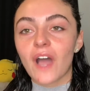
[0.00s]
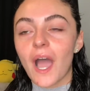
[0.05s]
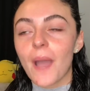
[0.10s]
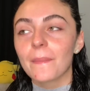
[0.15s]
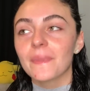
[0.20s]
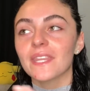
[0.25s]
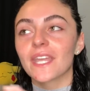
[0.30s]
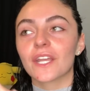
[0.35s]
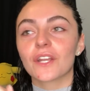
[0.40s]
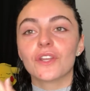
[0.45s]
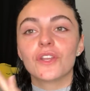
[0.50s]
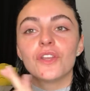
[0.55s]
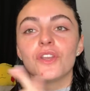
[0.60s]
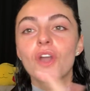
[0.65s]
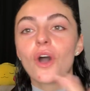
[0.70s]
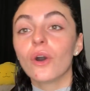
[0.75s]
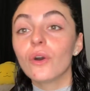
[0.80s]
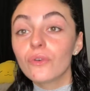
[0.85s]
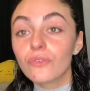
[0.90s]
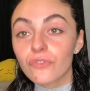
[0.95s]
mean like
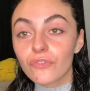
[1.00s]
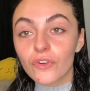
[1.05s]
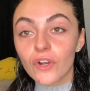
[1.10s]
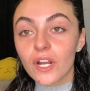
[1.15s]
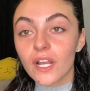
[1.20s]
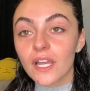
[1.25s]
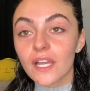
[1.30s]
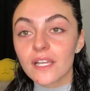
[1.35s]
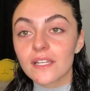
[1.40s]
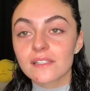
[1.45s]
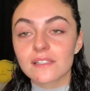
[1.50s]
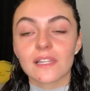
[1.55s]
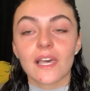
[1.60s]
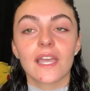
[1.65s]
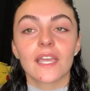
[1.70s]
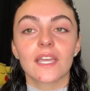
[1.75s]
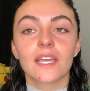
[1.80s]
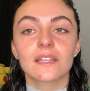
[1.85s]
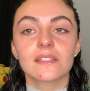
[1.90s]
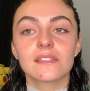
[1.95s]
no frizz,
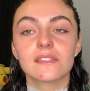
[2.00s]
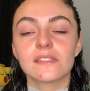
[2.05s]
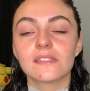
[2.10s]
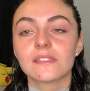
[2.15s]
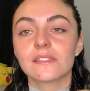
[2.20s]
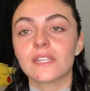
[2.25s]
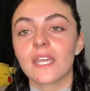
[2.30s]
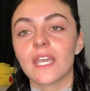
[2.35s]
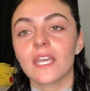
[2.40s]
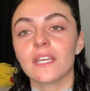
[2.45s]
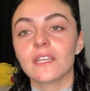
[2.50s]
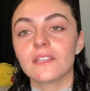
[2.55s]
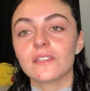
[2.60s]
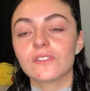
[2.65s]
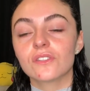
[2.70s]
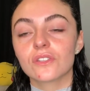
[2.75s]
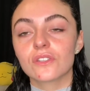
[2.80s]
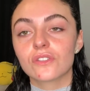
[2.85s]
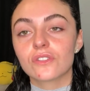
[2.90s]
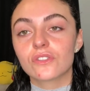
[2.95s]
like
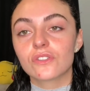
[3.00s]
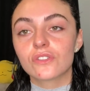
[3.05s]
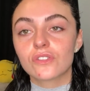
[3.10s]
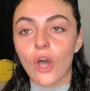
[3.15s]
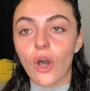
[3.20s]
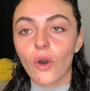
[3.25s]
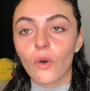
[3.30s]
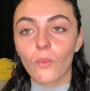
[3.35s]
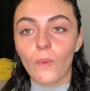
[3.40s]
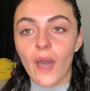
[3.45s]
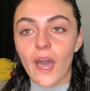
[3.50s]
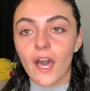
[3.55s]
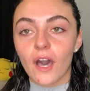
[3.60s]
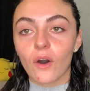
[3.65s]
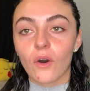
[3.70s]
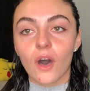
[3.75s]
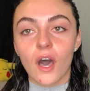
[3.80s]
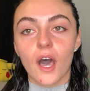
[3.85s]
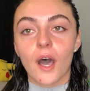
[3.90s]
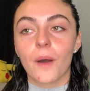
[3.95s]
stays so
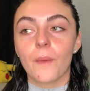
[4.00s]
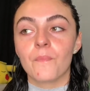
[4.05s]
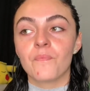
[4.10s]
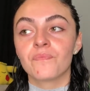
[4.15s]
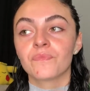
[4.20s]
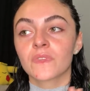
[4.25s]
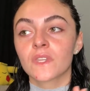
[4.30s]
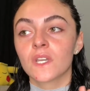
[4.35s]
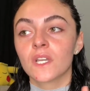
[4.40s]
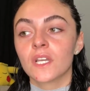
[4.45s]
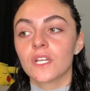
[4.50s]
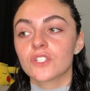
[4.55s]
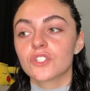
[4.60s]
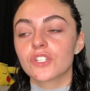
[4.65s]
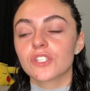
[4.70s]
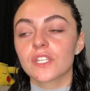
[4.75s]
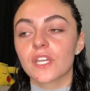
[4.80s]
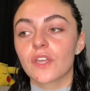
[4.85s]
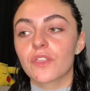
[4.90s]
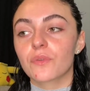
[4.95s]
well.
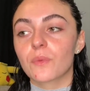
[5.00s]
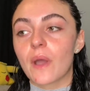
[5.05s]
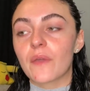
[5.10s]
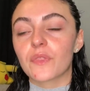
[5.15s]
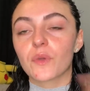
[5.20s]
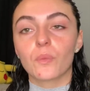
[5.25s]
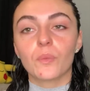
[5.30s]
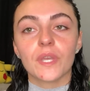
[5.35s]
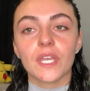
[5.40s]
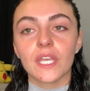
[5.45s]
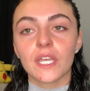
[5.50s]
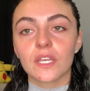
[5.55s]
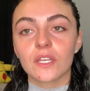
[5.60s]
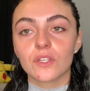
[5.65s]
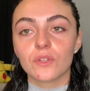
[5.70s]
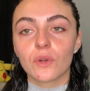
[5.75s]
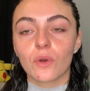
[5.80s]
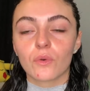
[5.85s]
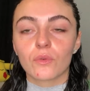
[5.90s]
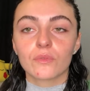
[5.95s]
Just like throughout the week,
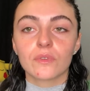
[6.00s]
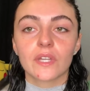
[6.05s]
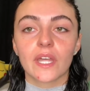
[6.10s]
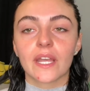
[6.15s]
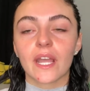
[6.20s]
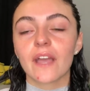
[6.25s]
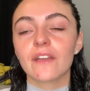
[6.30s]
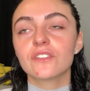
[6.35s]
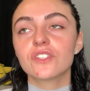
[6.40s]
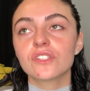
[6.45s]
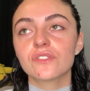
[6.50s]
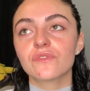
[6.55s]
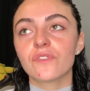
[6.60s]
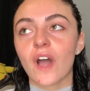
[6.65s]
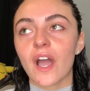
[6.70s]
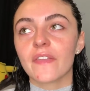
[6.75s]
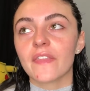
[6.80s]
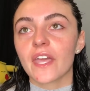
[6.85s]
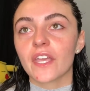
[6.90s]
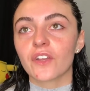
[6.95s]
you don't like, I just
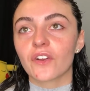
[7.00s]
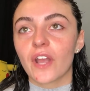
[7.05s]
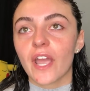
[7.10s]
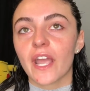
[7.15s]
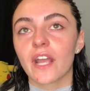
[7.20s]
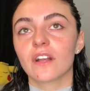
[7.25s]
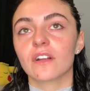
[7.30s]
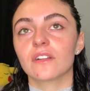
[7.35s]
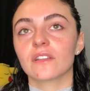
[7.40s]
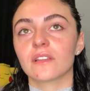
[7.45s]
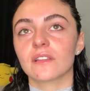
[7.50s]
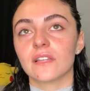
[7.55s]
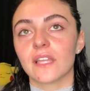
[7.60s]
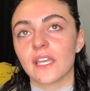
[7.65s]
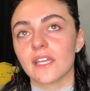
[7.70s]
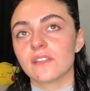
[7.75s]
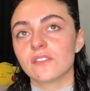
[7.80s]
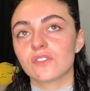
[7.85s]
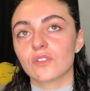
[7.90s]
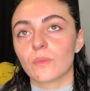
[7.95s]
find that your hair
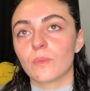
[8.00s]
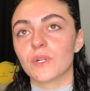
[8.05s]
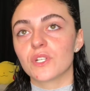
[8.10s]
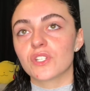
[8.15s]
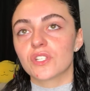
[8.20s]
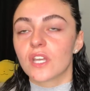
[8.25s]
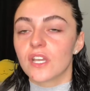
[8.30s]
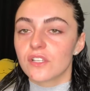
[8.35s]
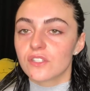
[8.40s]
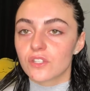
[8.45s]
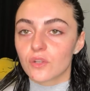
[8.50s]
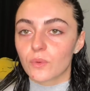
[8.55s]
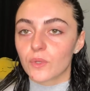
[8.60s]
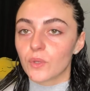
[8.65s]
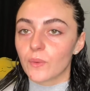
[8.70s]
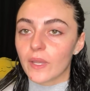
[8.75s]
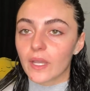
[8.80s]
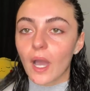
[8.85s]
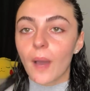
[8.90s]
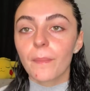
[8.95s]
lays so much nicer when you
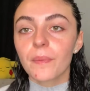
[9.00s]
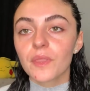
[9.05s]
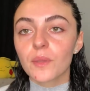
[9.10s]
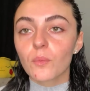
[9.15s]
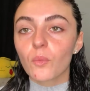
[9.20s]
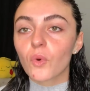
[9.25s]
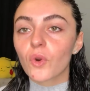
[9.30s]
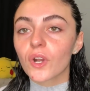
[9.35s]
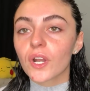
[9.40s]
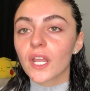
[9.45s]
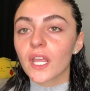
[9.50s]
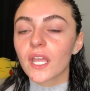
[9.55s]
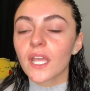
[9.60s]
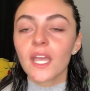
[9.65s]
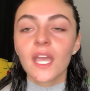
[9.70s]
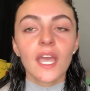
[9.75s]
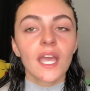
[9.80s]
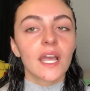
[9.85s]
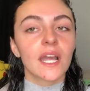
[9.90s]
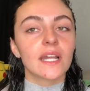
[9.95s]
wake up in the morning.
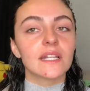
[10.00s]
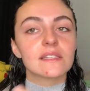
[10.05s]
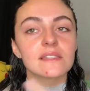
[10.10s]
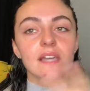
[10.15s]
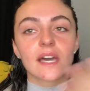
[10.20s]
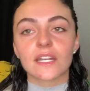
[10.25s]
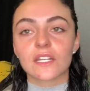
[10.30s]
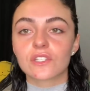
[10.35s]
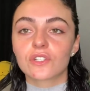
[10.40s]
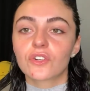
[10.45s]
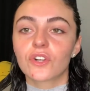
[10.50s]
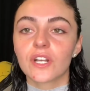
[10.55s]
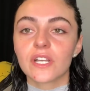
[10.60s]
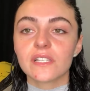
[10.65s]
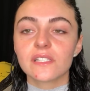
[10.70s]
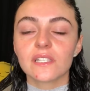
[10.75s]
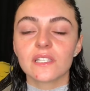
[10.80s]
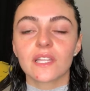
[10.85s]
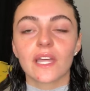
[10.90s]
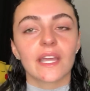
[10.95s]
It's not as
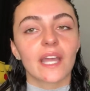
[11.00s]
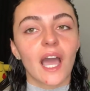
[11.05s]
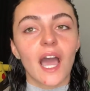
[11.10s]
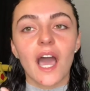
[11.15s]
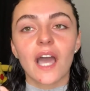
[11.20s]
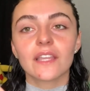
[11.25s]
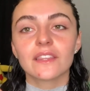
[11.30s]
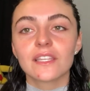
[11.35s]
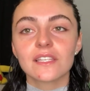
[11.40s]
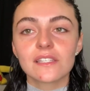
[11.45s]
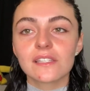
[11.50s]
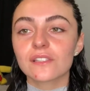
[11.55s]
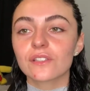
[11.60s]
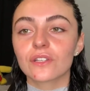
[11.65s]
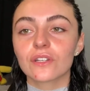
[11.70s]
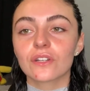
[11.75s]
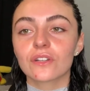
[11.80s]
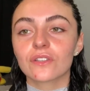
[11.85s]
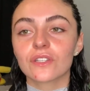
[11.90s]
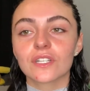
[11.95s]
crazy. Like, this is
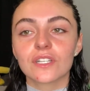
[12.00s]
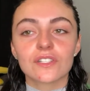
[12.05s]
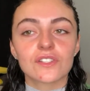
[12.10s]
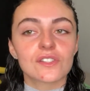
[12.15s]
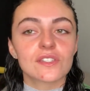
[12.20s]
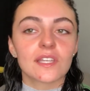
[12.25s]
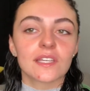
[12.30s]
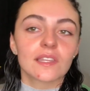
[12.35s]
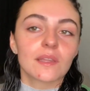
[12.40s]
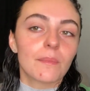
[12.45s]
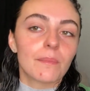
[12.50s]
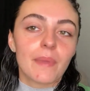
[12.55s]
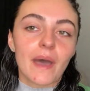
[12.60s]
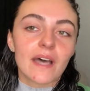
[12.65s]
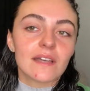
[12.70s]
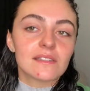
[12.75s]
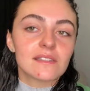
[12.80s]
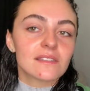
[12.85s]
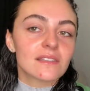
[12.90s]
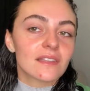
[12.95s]
literally just like the
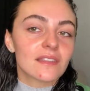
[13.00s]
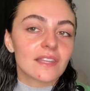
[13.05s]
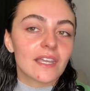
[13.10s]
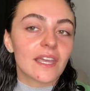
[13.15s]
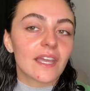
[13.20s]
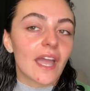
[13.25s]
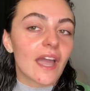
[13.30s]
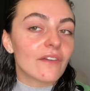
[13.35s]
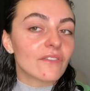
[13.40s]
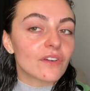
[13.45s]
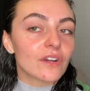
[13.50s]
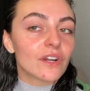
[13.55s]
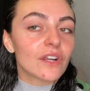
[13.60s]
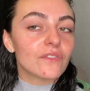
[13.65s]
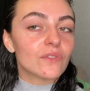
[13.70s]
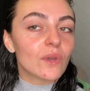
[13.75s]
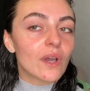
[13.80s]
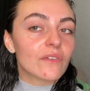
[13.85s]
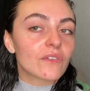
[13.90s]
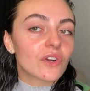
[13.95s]
best thing ever
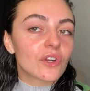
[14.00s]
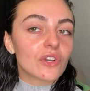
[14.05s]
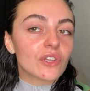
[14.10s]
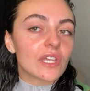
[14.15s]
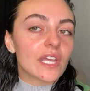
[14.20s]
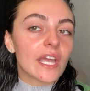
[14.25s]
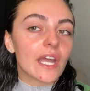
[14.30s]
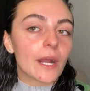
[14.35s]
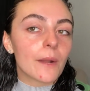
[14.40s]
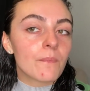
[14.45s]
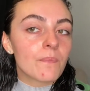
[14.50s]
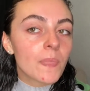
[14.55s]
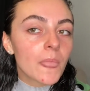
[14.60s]
if you have curly hair.